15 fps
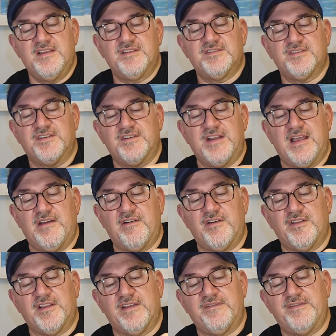So now
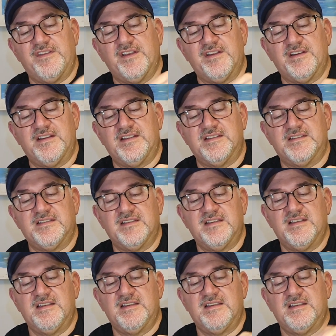all I've done is
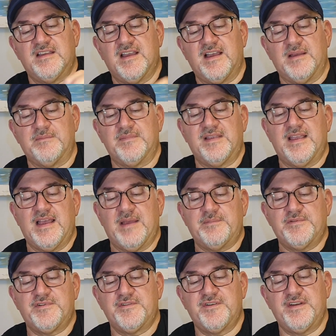I'm
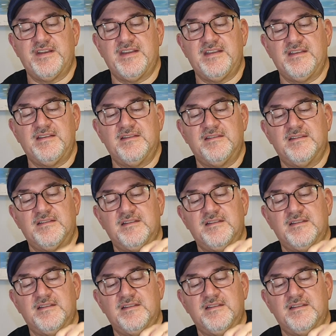capturing